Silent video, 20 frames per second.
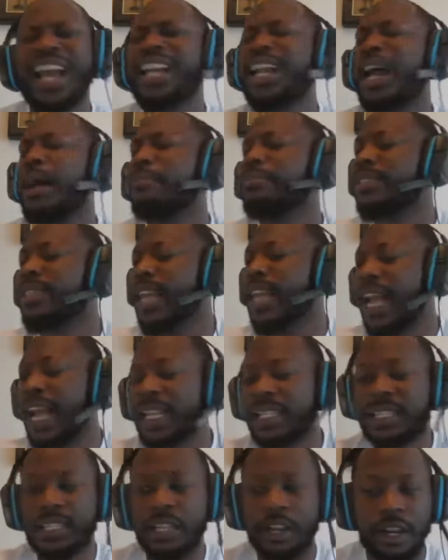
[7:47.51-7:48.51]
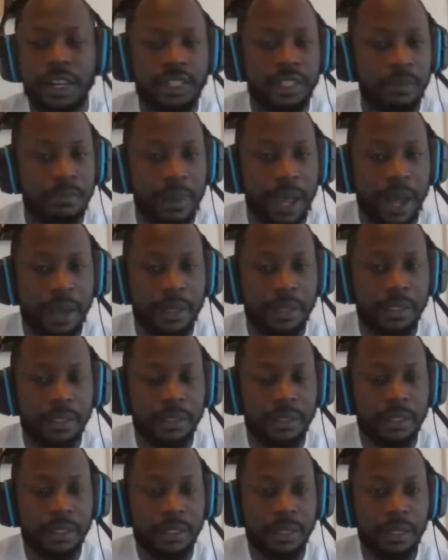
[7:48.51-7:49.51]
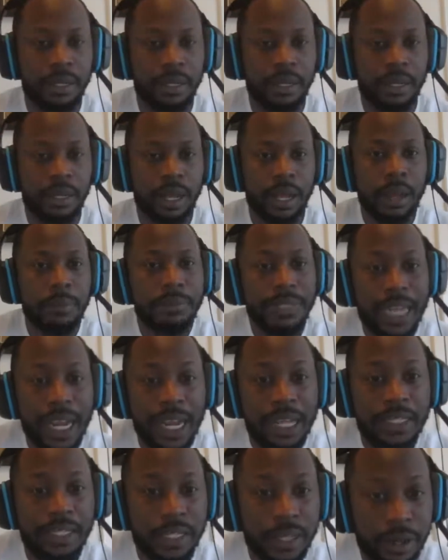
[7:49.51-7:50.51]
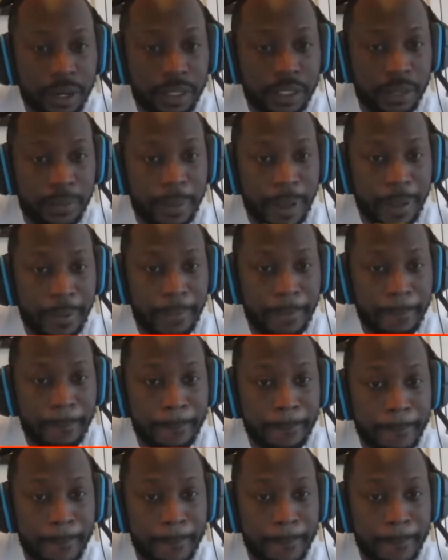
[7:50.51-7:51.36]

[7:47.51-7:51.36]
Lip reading: and I'm dead serious about it. I'm dead serious about it.